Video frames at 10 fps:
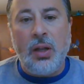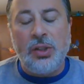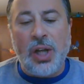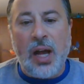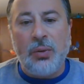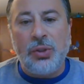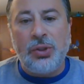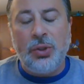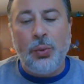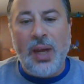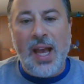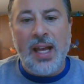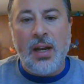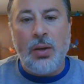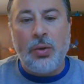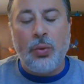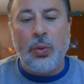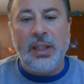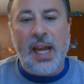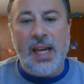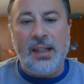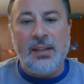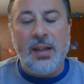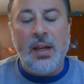genres you can create.